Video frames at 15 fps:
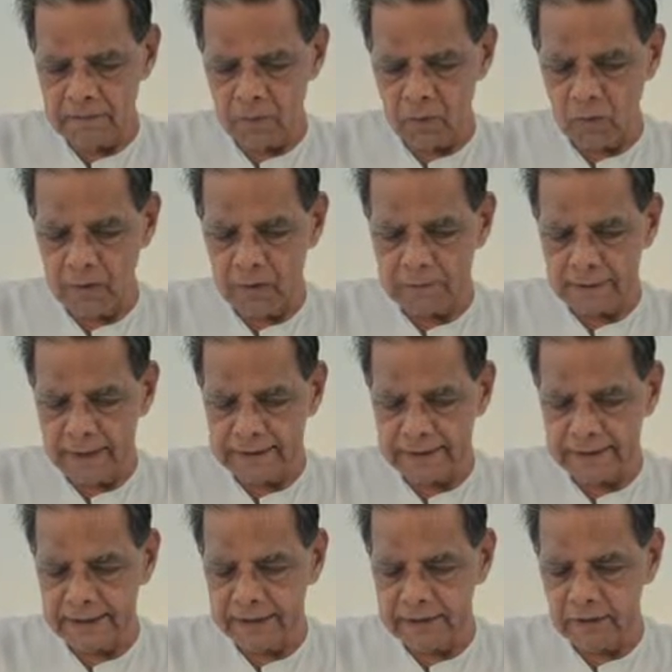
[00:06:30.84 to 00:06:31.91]
Through
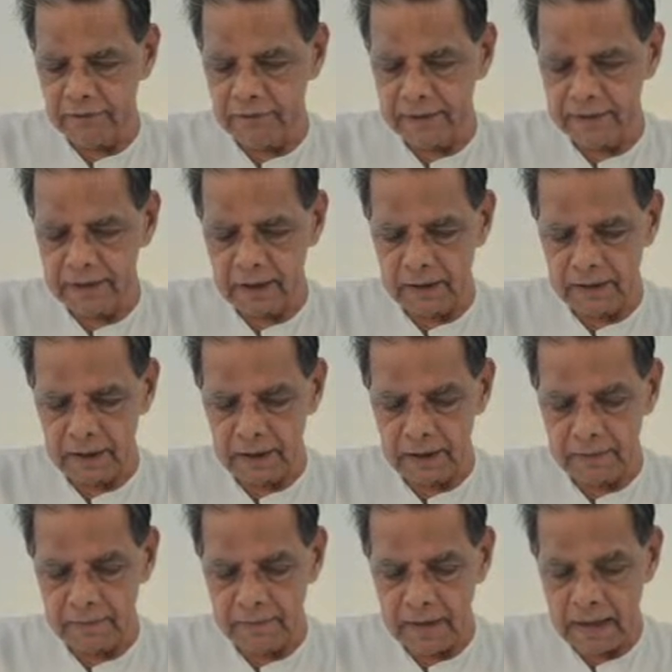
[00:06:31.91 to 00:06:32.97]
passages of inner
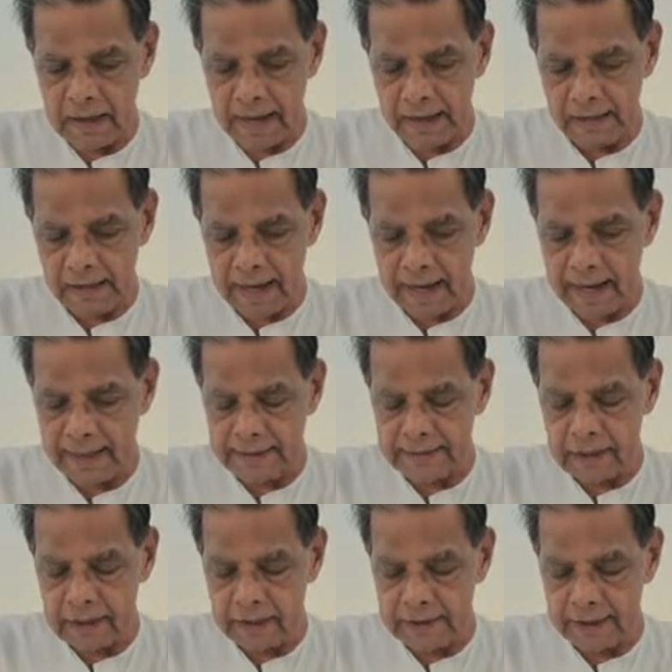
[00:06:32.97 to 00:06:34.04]
time, at
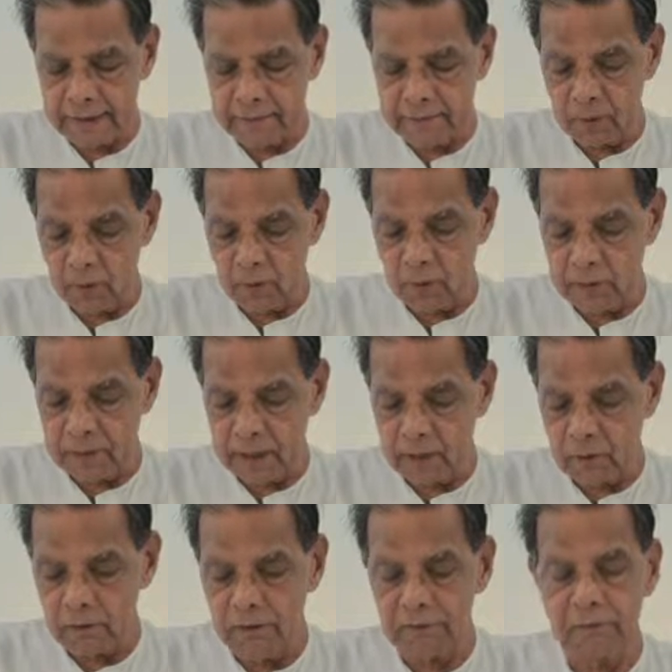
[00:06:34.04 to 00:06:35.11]
last she broke
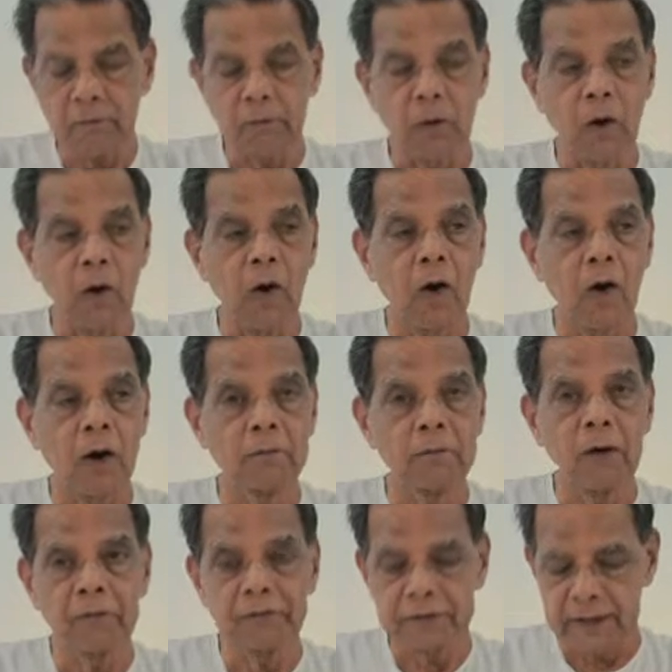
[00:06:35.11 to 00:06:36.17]
into a
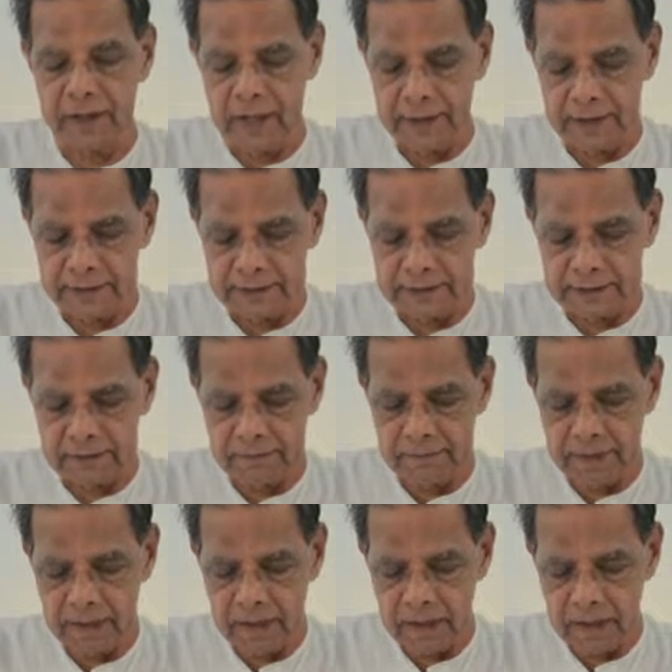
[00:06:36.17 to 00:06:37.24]
form of things,
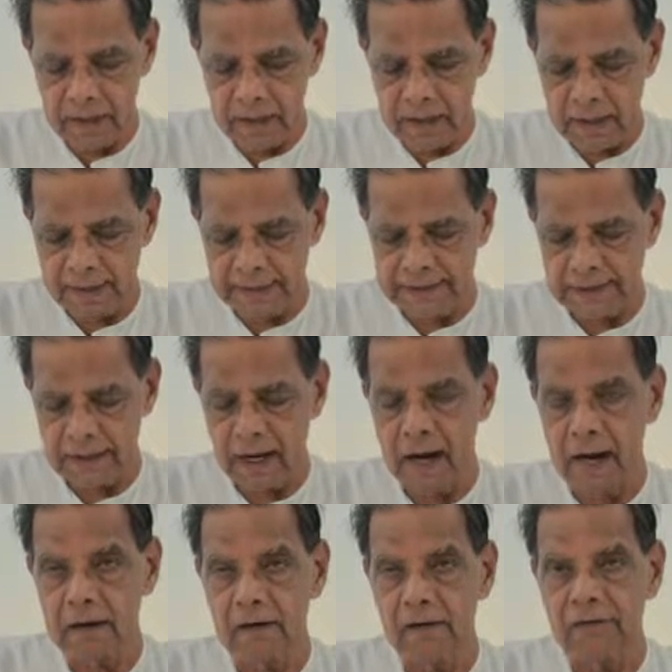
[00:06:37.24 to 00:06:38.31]
a
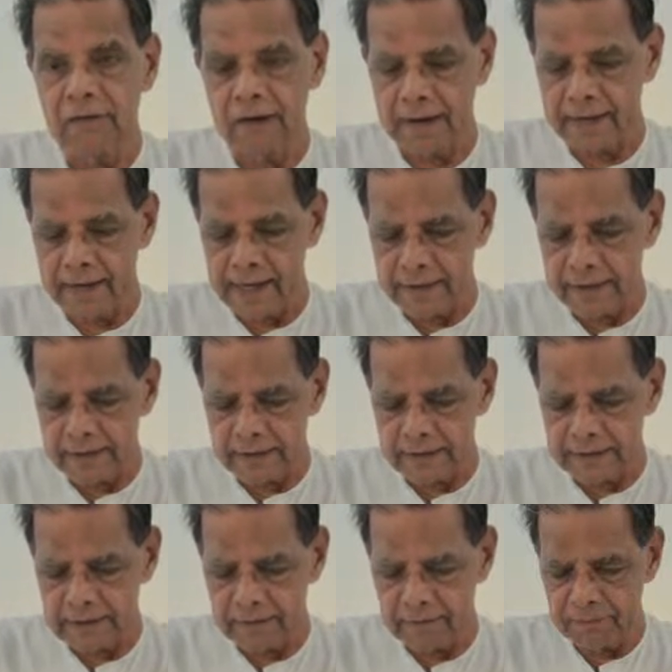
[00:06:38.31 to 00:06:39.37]
start of
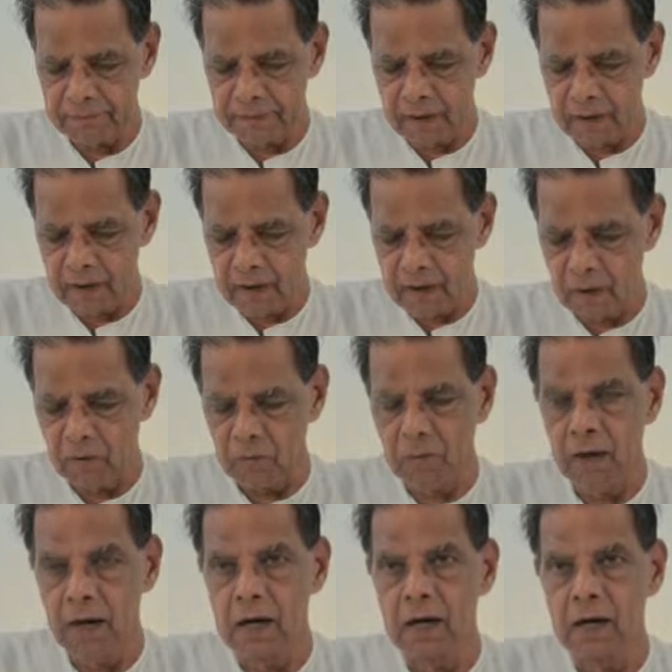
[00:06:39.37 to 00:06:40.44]
finiteness, a
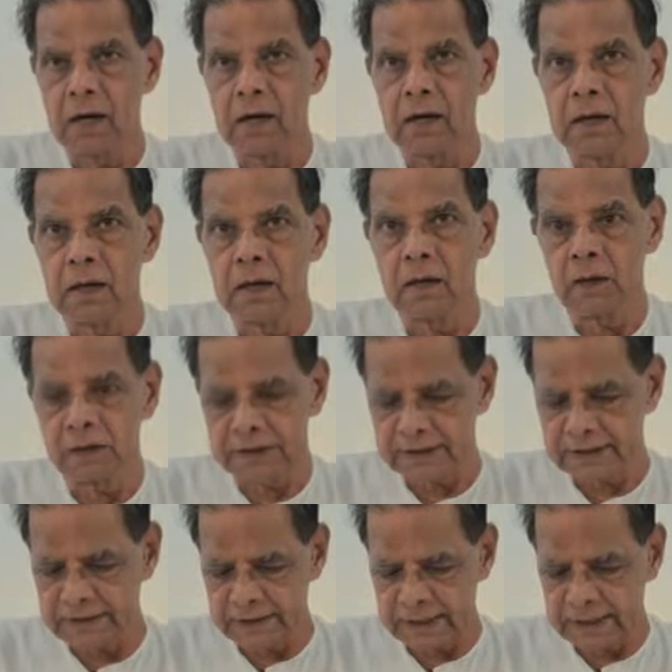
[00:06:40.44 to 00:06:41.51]
world of
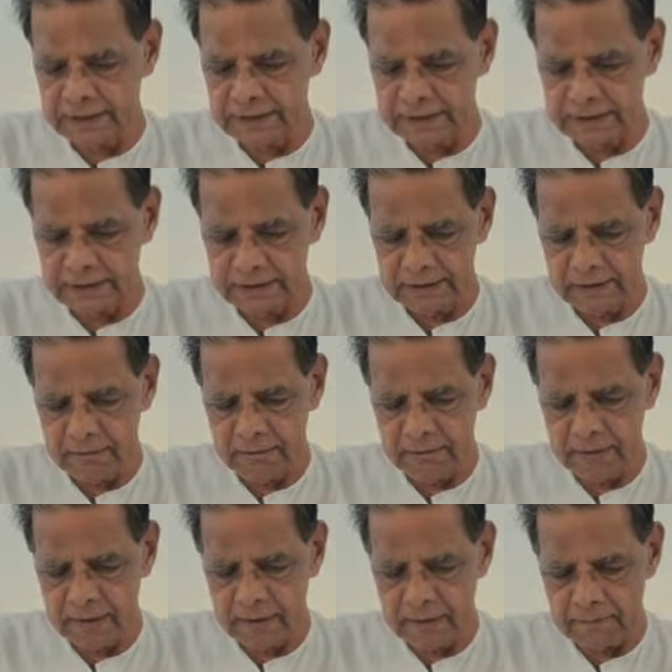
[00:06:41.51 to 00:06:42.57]
sense,
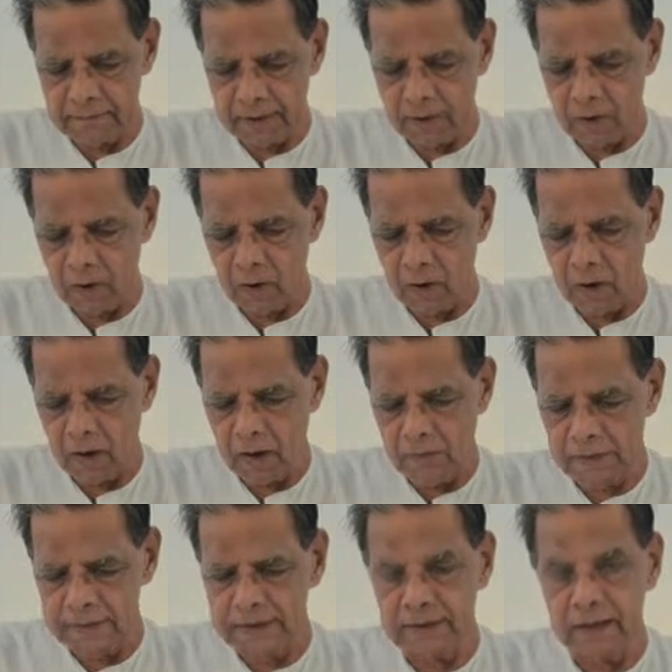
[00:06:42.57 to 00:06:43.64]
but
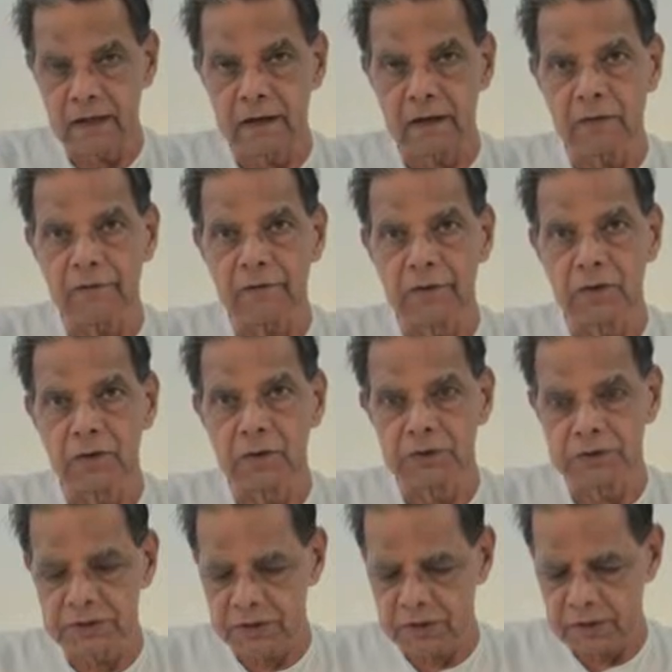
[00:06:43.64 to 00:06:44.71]
all was still
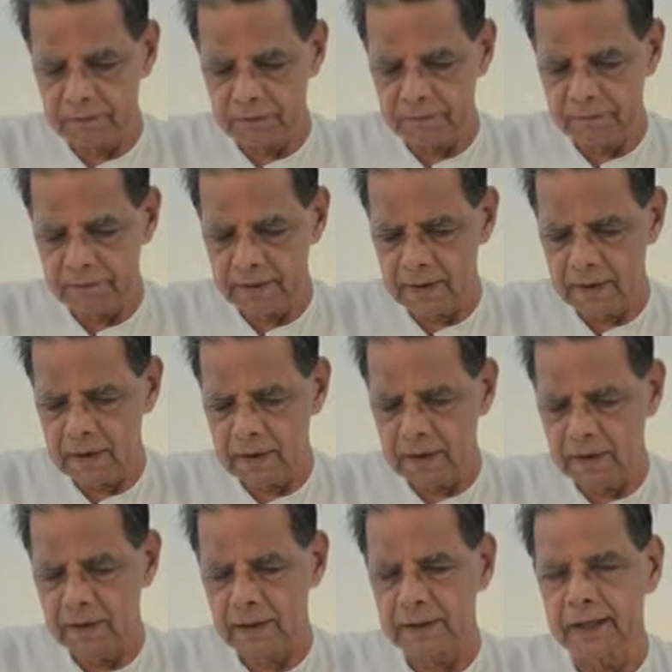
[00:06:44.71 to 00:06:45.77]
confused,
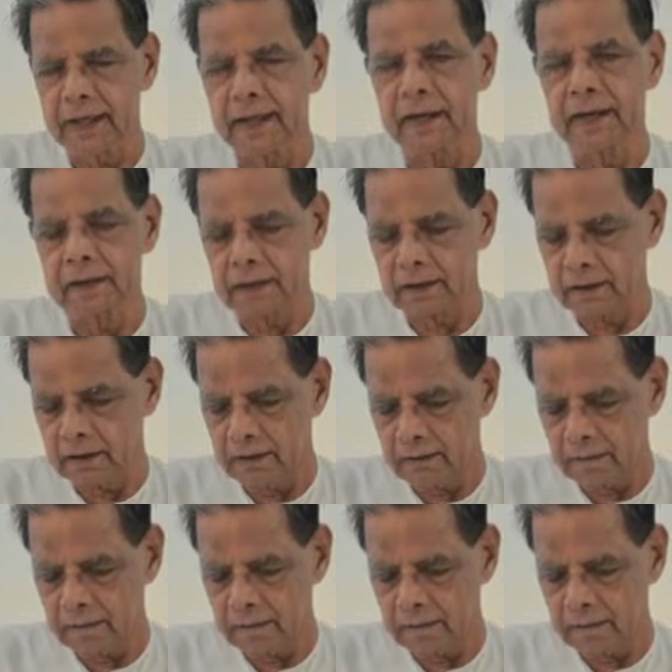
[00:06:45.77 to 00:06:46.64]
nothing